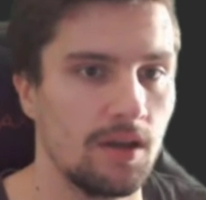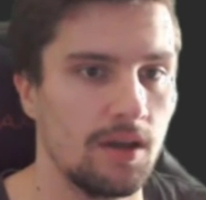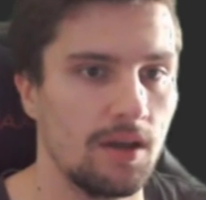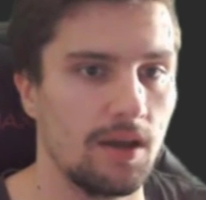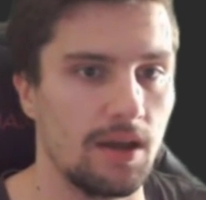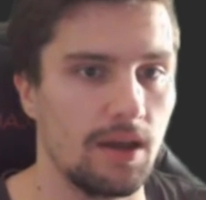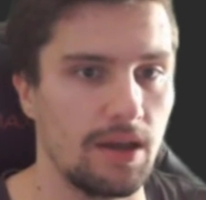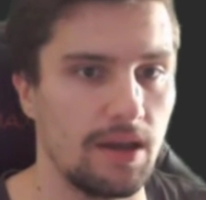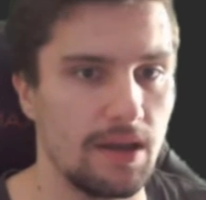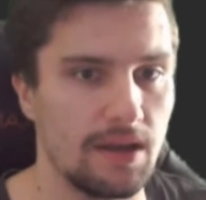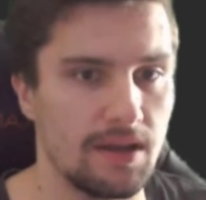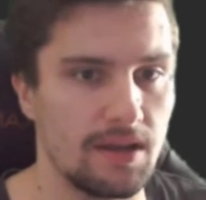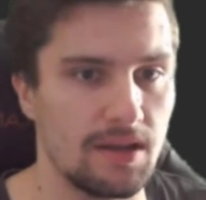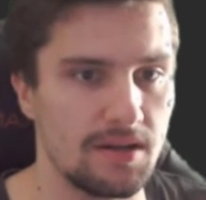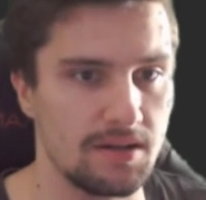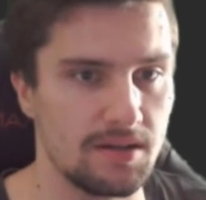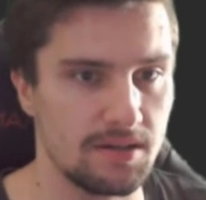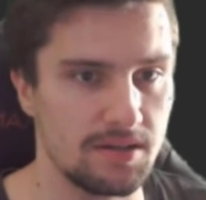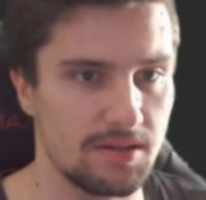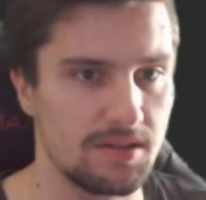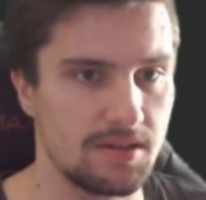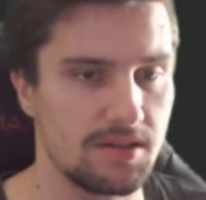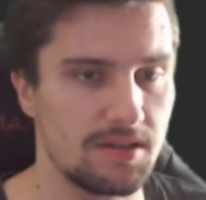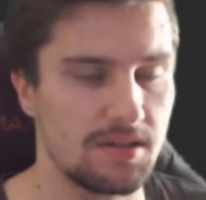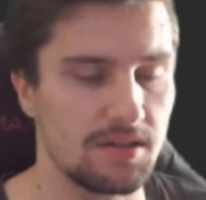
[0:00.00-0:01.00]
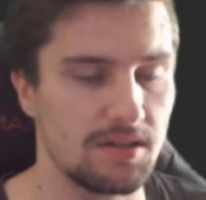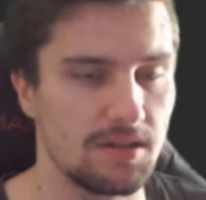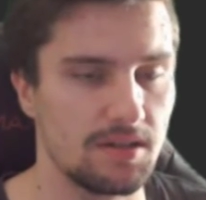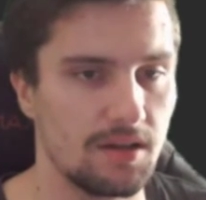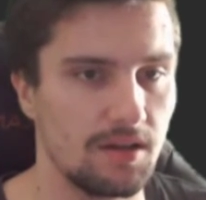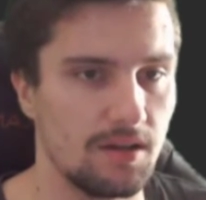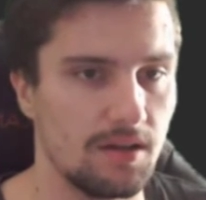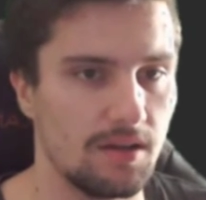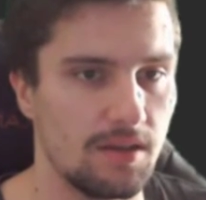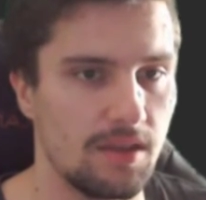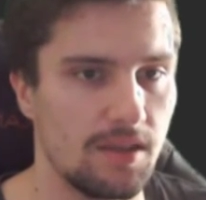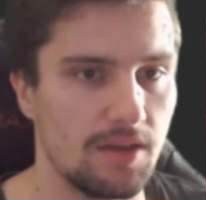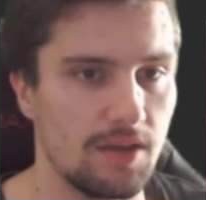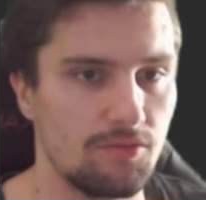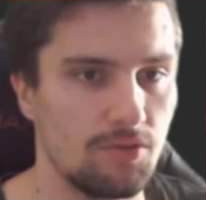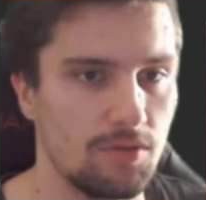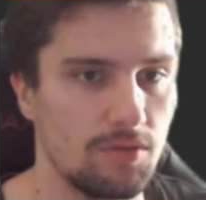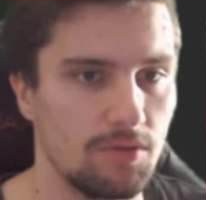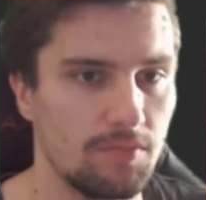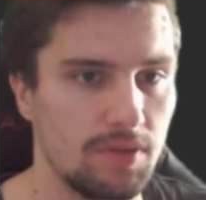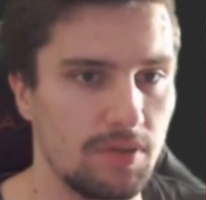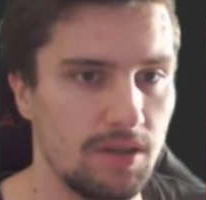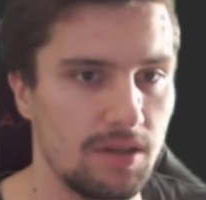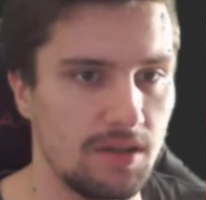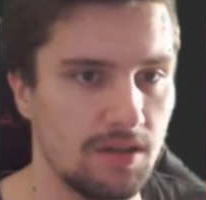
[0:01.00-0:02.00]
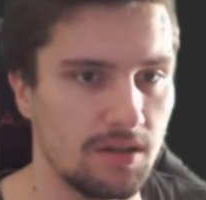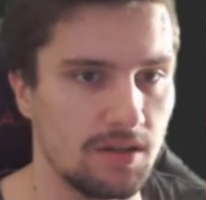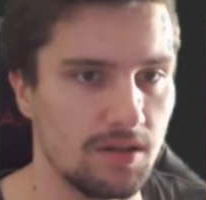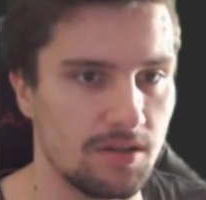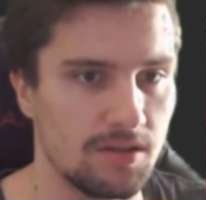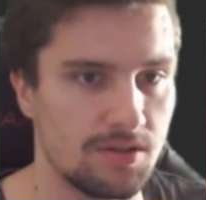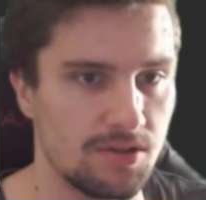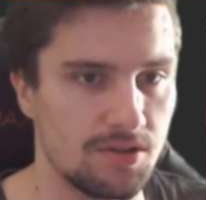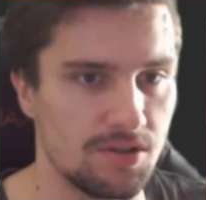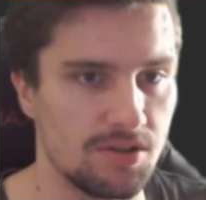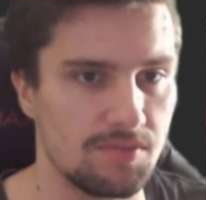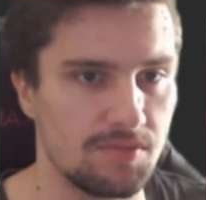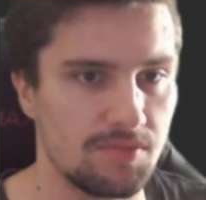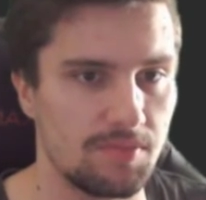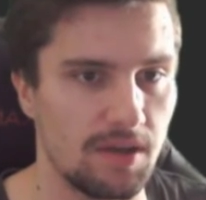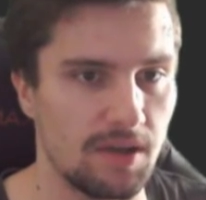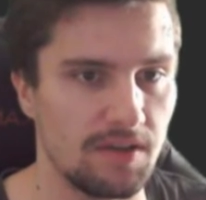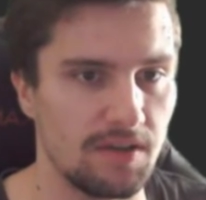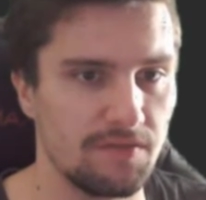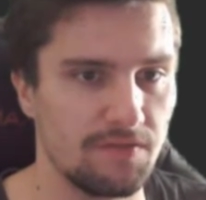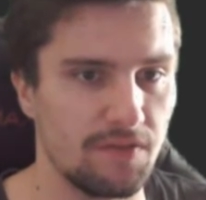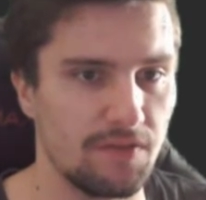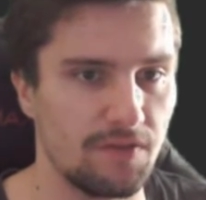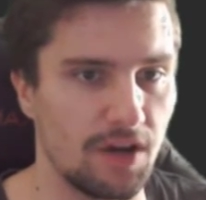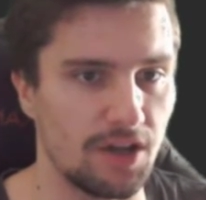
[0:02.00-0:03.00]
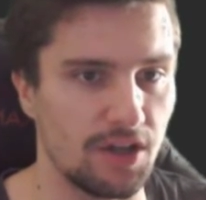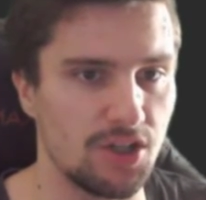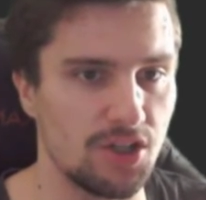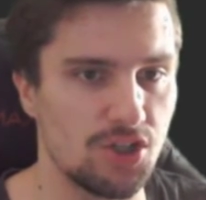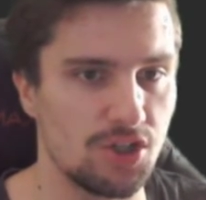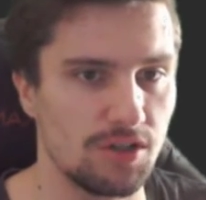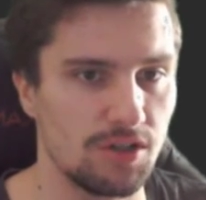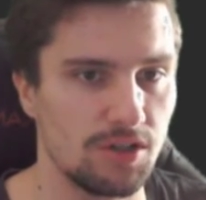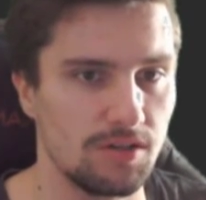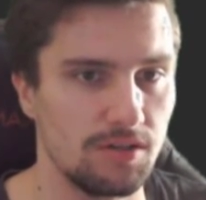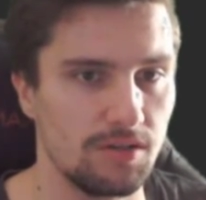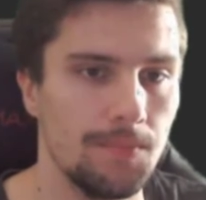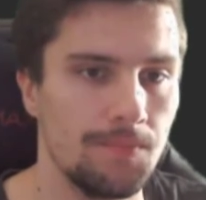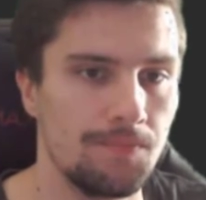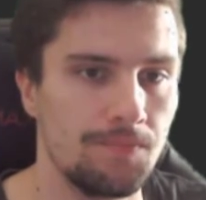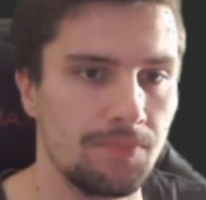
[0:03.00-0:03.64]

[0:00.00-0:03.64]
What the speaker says: and that will be a suspend function,